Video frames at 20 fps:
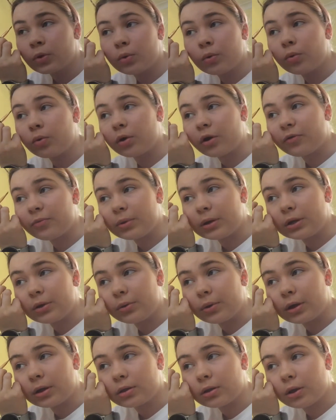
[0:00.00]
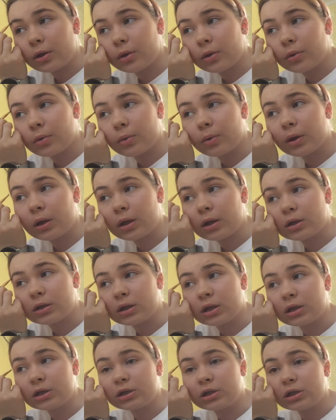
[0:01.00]
All I've been doing though is
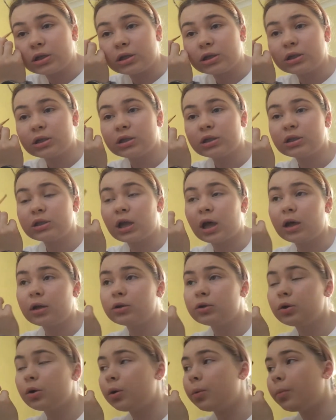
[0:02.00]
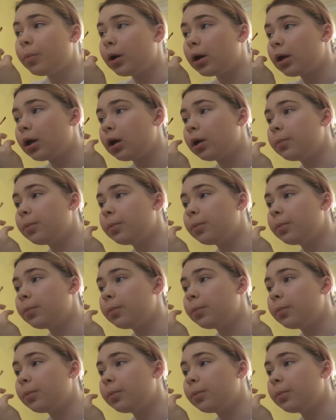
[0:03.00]
literally sat on my